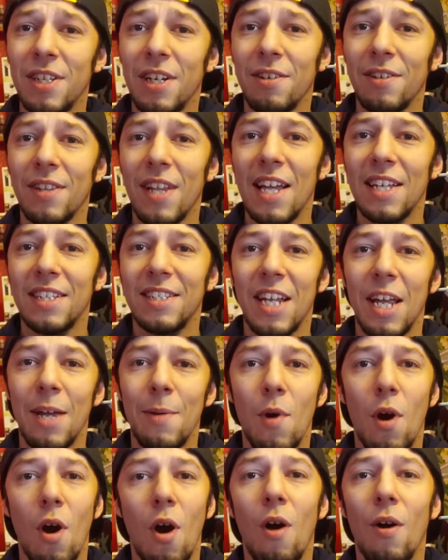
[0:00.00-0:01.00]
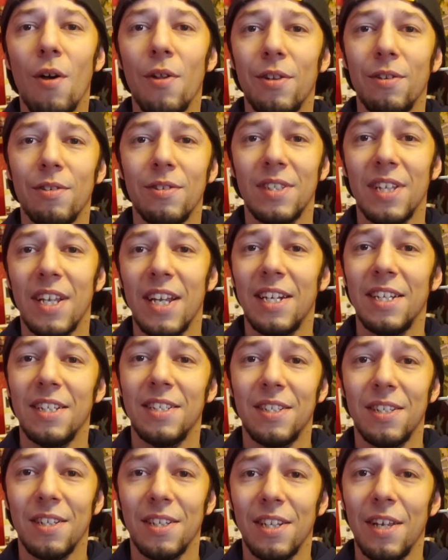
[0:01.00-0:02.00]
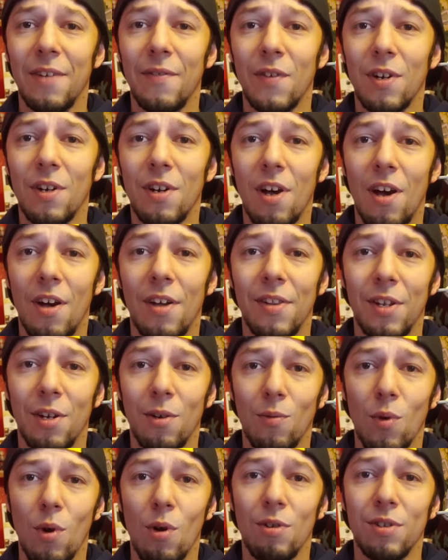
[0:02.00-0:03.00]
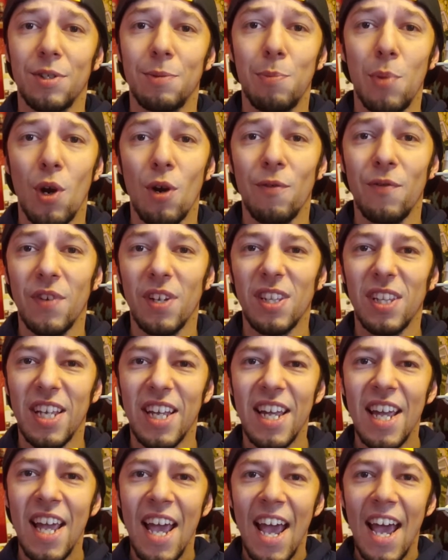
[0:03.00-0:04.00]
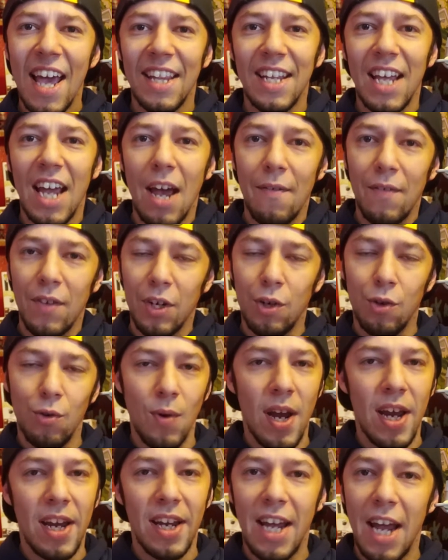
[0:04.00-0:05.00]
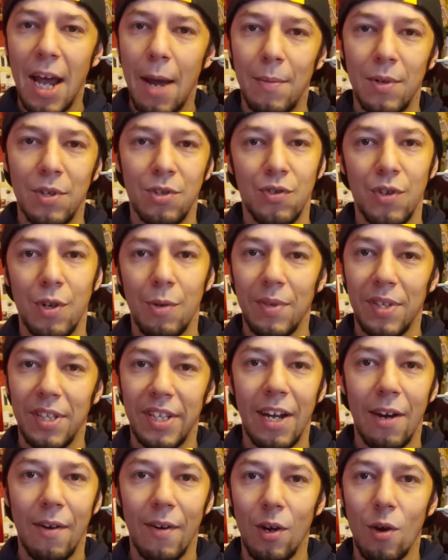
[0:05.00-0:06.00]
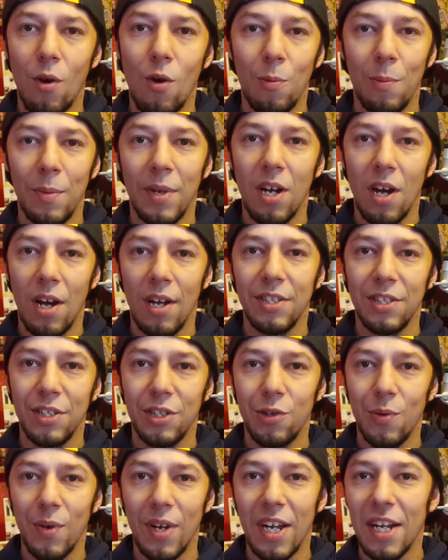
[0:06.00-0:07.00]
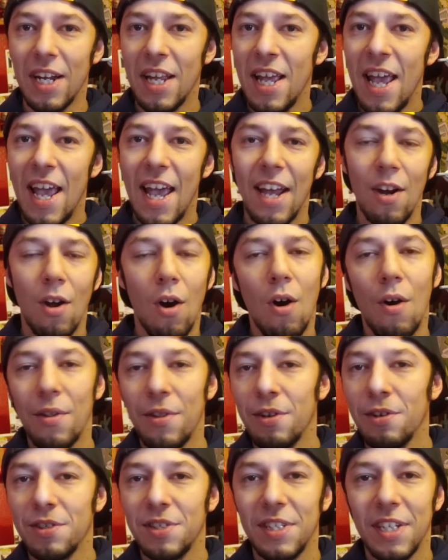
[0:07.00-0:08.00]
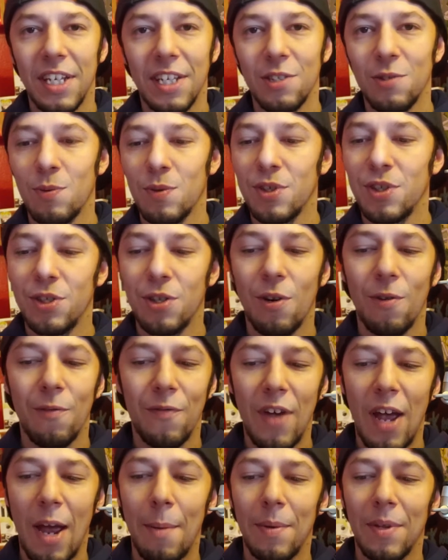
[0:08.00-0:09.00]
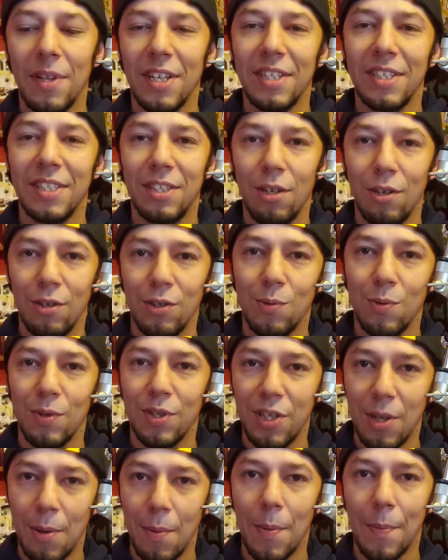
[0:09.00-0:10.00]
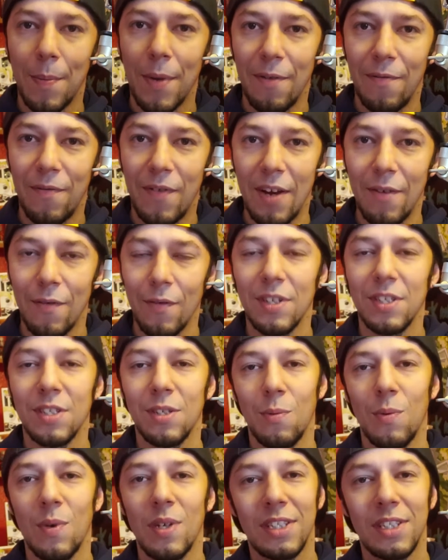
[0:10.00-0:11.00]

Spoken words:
her last name. All of those ladies delivered on their roles perfectly, and they have a great chemistry with Gary Oldman on screen, and all their scenes were so fabulous. Those were some of my favorites, the ones